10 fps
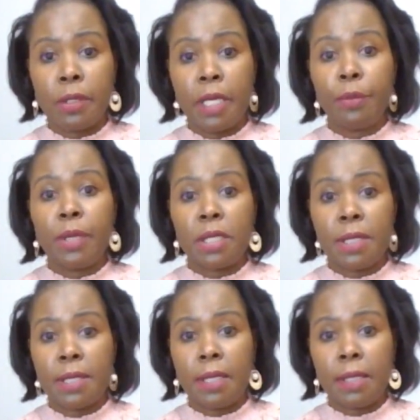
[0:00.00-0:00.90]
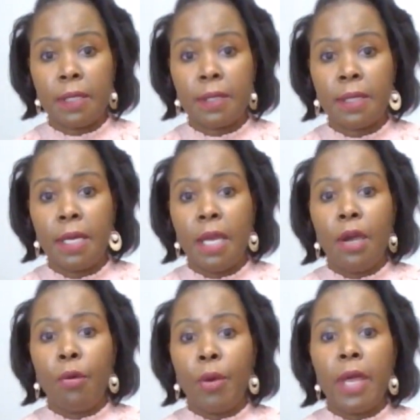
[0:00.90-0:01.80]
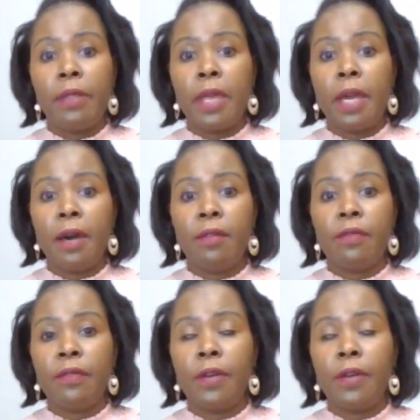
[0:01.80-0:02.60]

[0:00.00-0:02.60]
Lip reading: inpatient settings, where they have,